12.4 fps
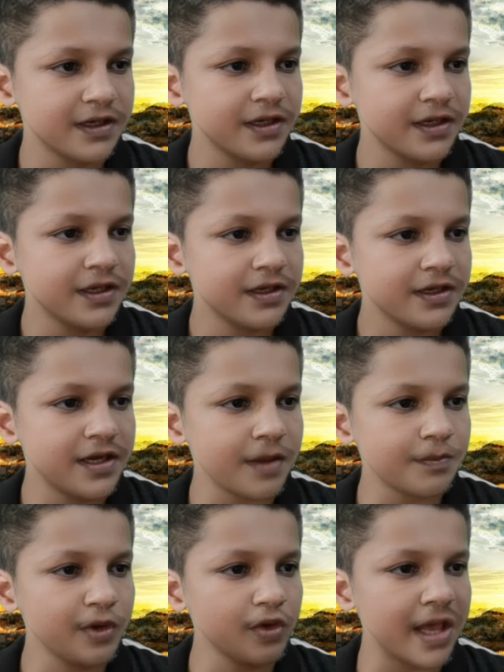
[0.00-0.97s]

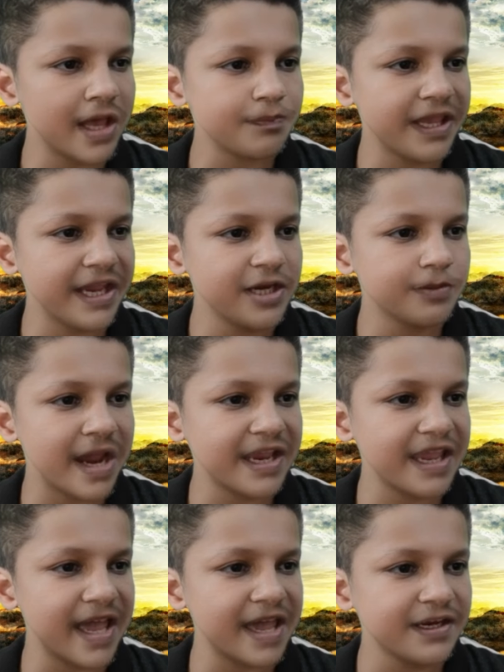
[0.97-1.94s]
Nebula played by
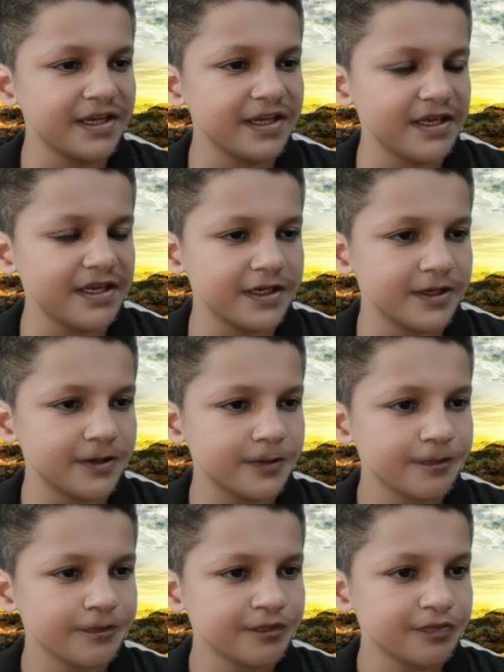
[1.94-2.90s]
Karen Gillan.
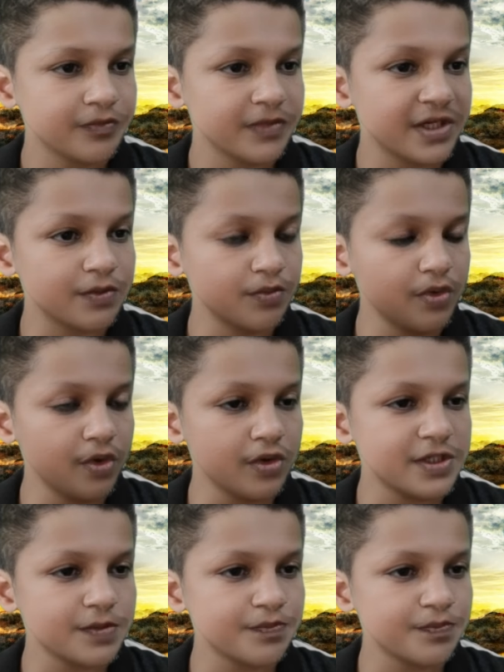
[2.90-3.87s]
But
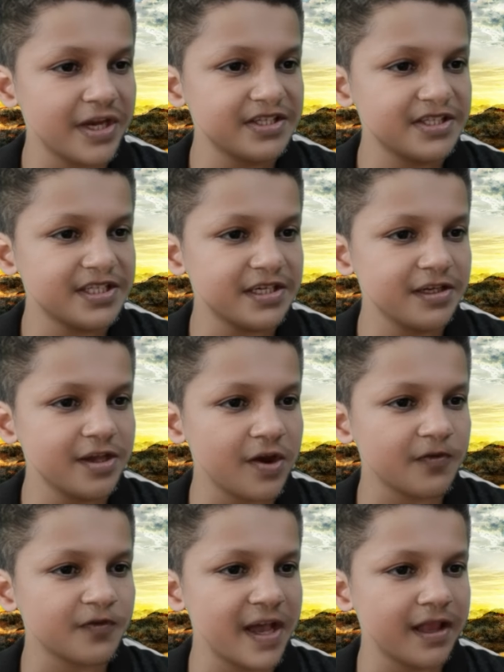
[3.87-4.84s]
most pointedly of
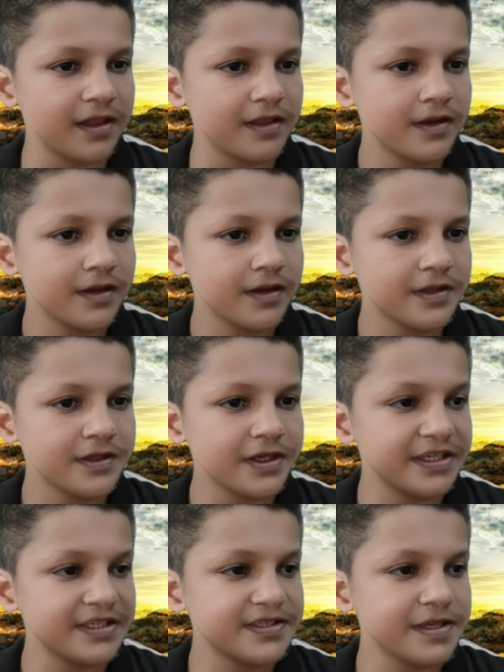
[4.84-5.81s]
all, there
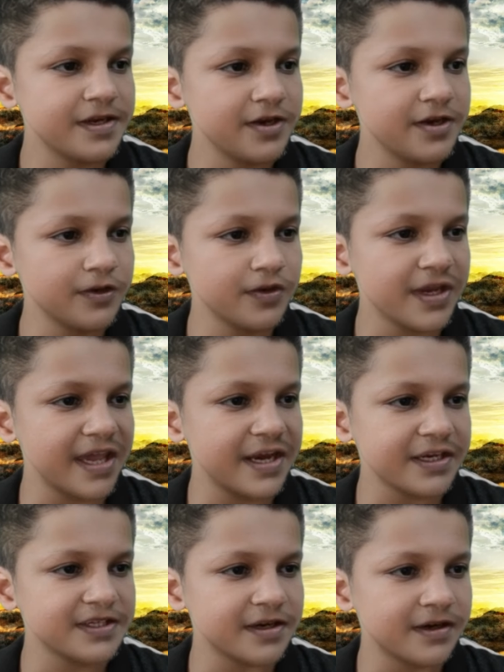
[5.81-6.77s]
is a new
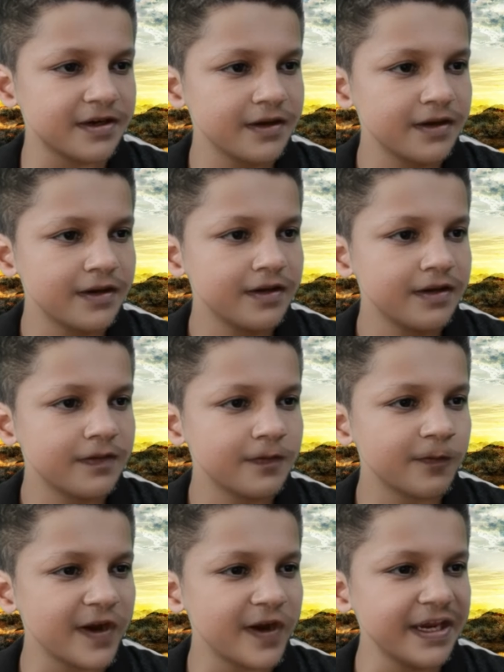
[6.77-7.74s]
character,
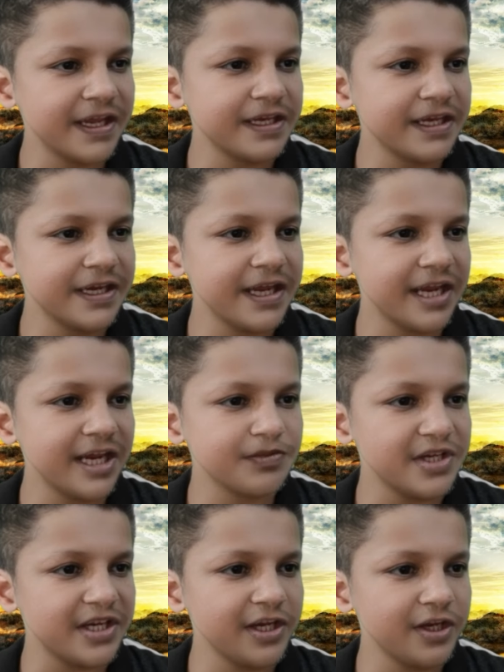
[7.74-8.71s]
worryingly named
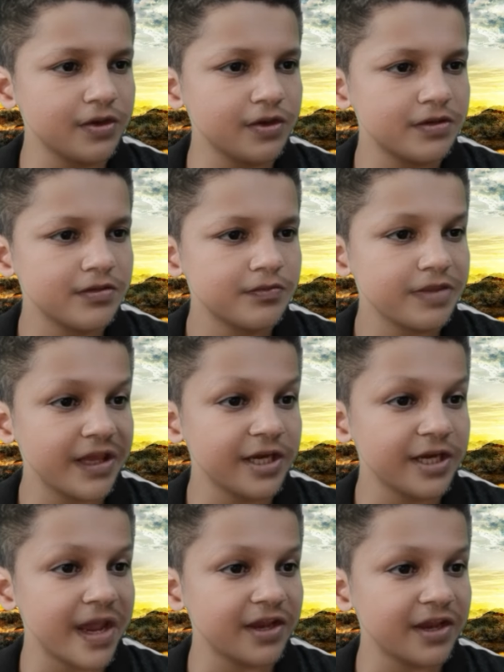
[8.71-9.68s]
Ego, played
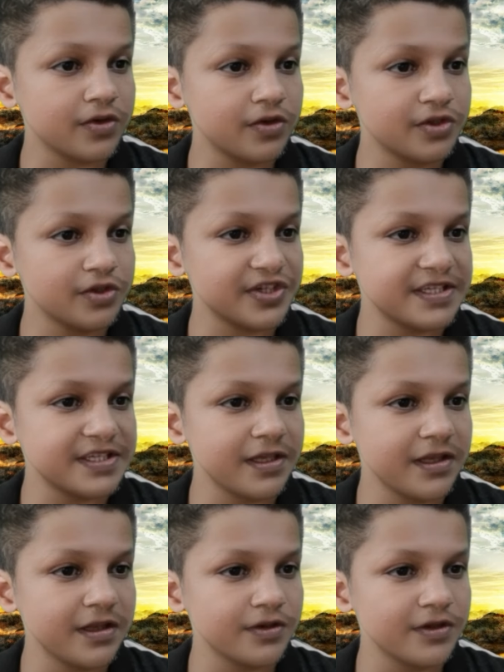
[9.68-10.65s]
by Kurt Russell,
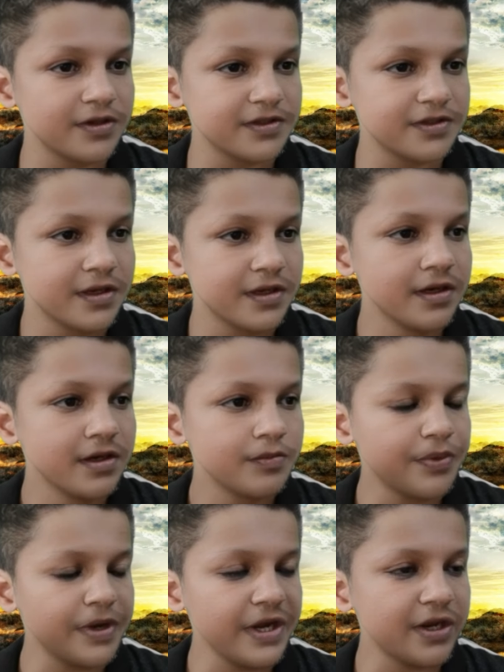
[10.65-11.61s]
whose
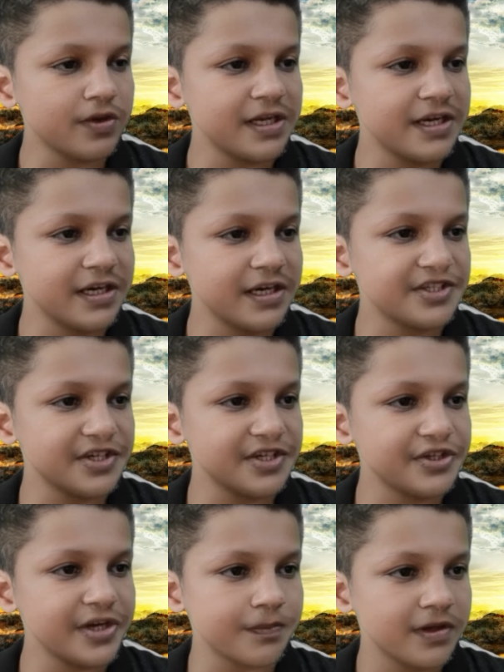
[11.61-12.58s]
prequel
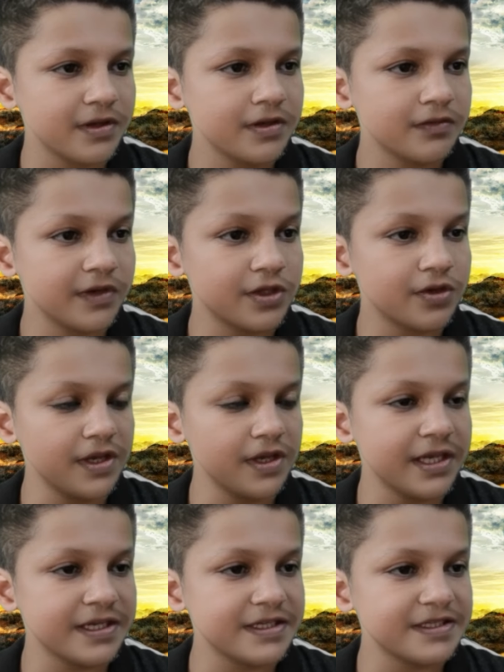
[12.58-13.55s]
relationship with Quill
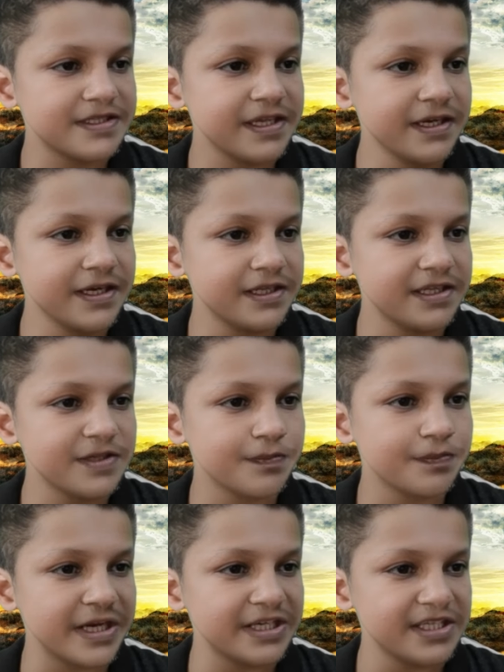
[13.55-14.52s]
is signaled
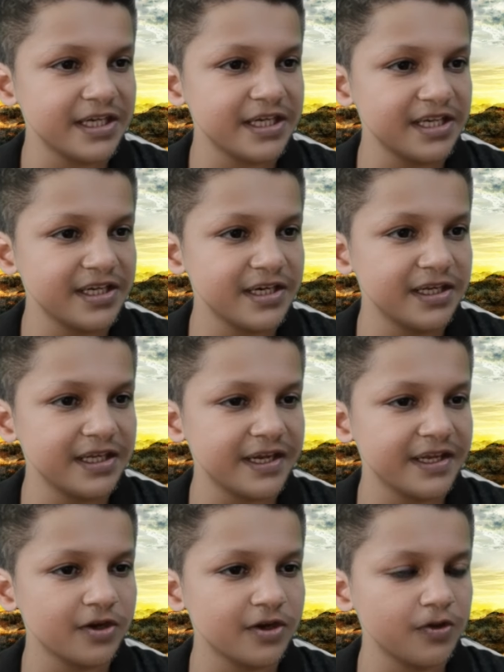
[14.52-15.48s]
pretty clearly in
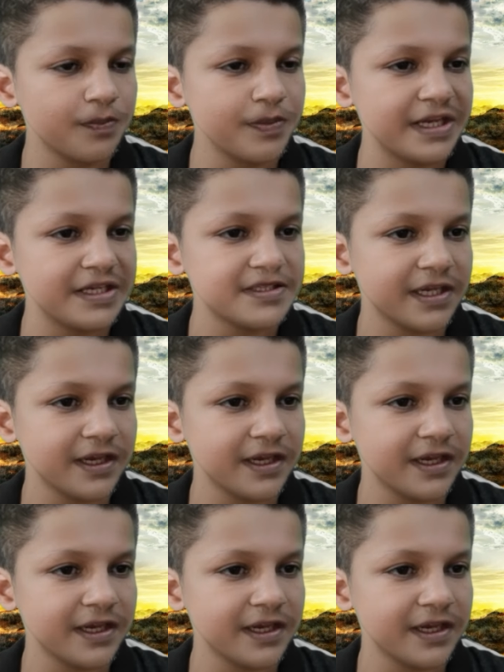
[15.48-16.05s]
the opening scene.